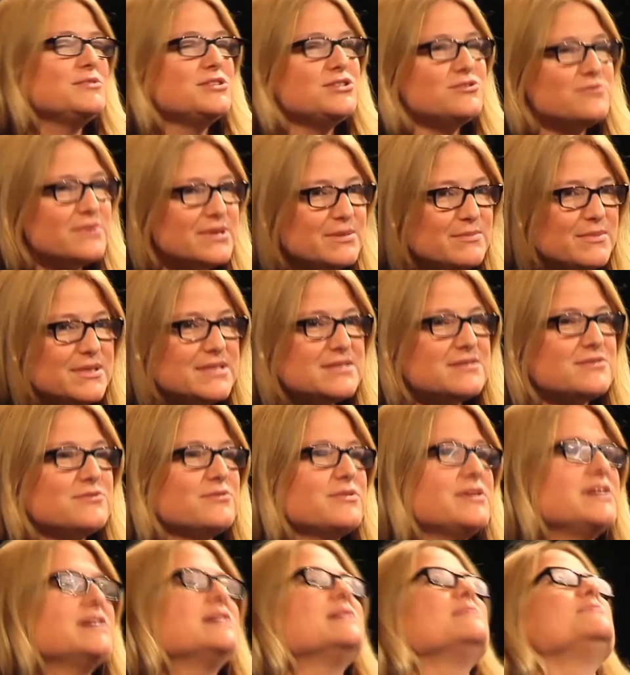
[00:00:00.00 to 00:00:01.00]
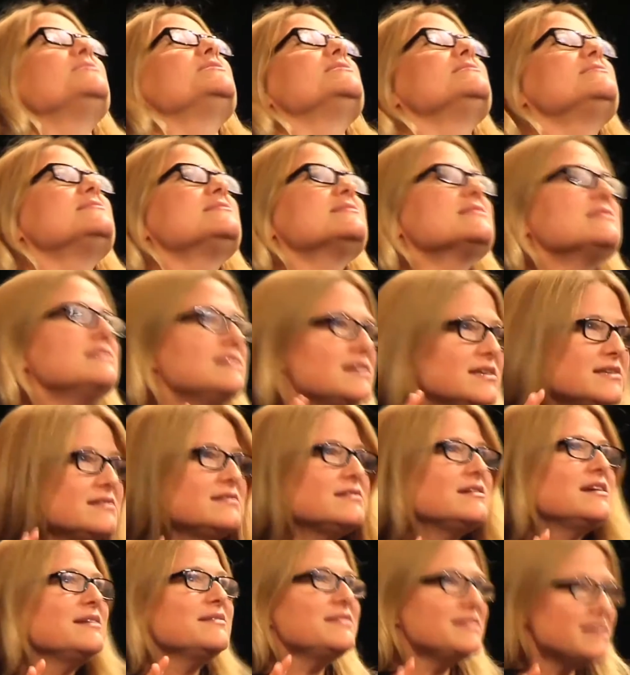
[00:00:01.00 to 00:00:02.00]
would you read my script?
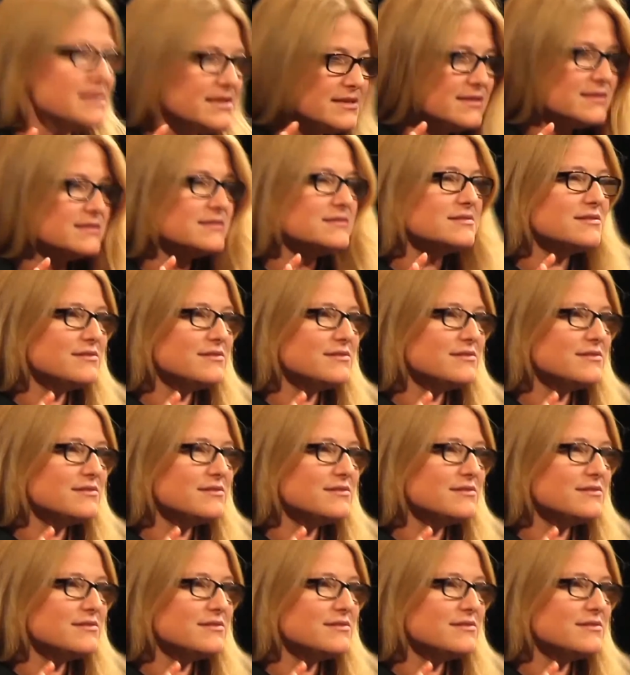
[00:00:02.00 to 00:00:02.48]
I think it's